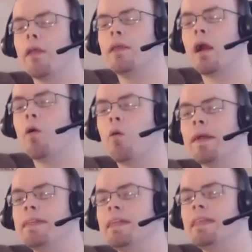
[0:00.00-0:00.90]
not
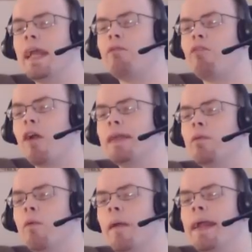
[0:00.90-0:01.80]
only did they find
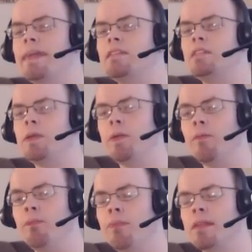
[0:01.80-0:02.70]
a way to
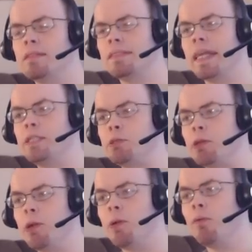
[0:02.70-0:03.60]
stay
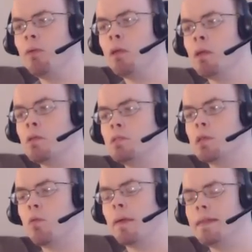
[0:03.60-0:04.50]
true
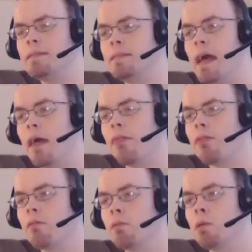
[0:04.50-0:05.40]
to Gwen's
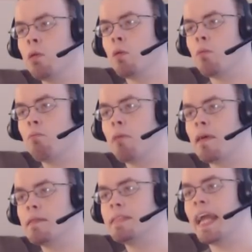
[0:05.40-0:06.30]
death
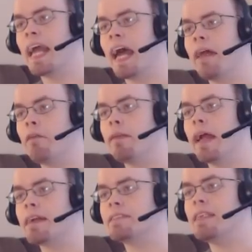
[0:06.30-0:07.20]
because they had her
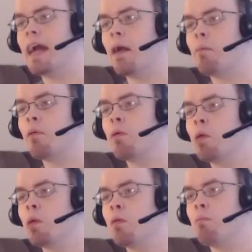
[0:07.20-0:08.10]
neck snap,
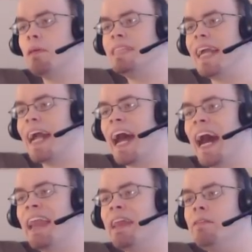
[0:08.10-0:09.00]
but they
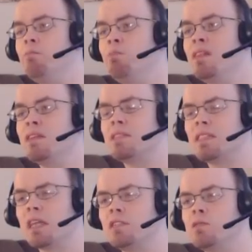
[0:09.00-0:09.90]
added
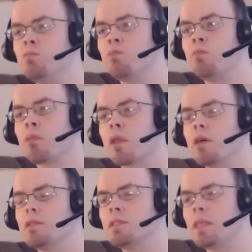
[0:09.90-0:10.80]
such
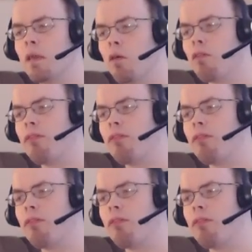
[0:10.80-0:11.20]
subtle